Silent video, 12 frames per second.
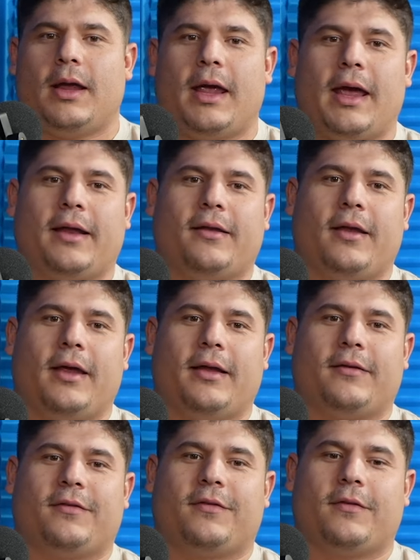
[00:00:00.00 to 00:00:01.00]
It
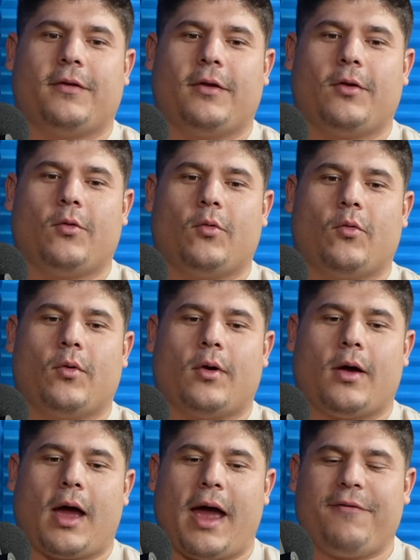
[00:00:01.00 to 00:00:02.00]
it's
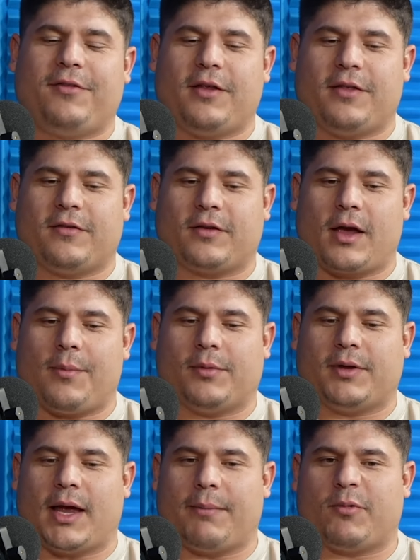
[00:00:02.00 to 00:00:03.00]
I've said this a couple
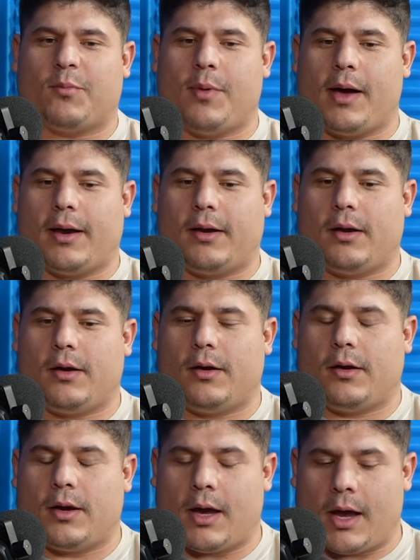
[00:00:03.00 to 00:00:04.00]
times, but
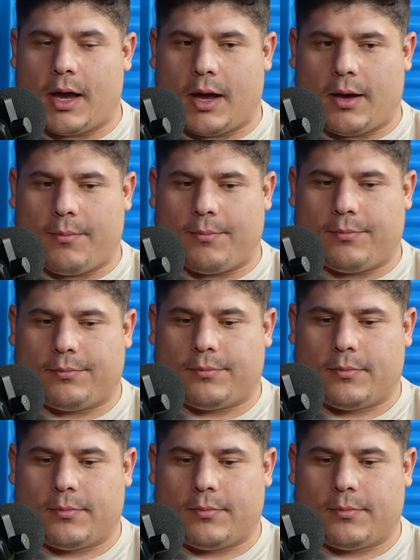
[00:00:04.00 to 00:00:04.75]
um,